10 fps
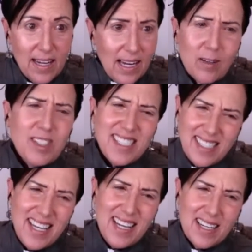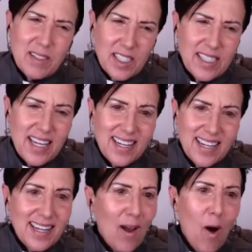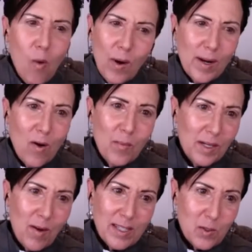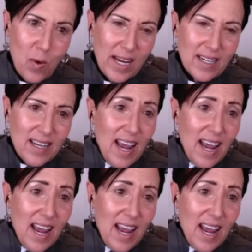And I would just eat it. Just eat it. And they all went home and lost weight.